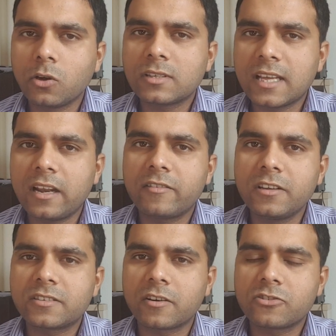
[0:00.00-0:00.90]
your
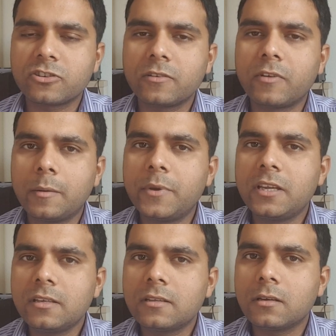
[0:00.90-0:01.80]
salary structure will
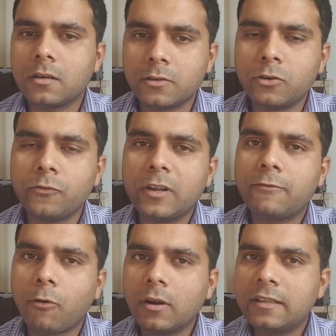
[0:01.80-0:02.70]
be, you will
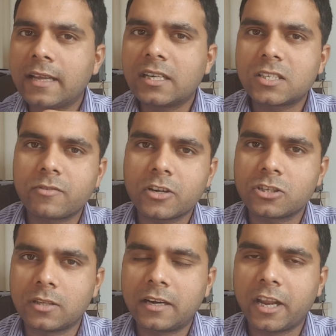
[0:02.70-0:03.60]
fall in that
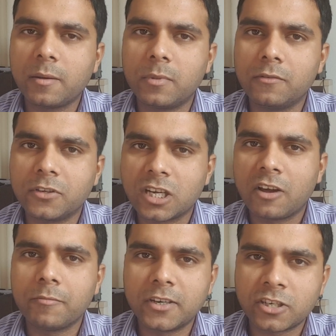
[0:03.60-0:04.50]
structure, that table, which I
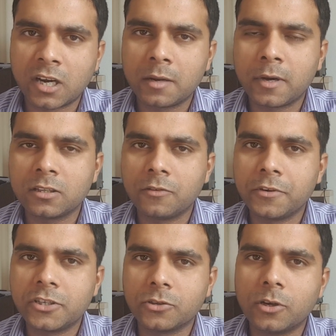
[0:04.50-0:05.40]
have mentioned in my other
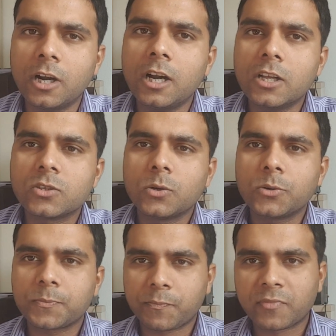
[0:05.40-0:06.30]
video.
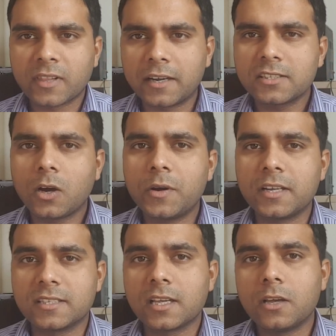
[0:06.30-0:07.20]
So that is how
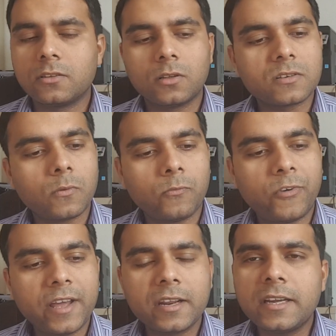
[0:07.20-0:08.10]
it is.
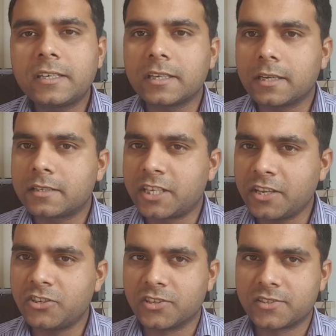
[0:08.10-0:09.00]
Where it
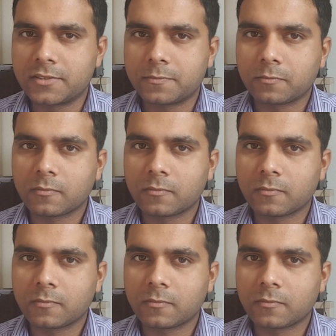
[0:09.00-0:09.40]
changes,